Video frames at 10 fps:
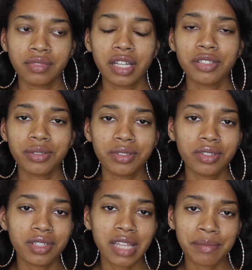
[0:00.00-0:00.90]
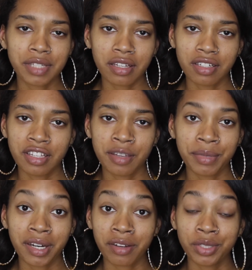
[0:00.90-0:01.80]
I still do the same technique,
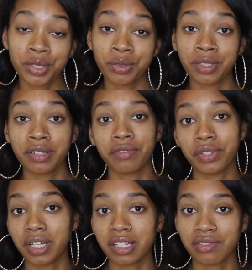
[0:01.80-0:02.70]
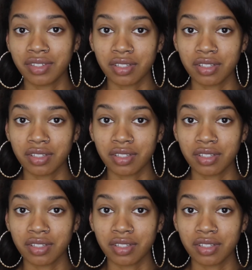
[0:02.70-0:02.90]
but I'll do it for you guys for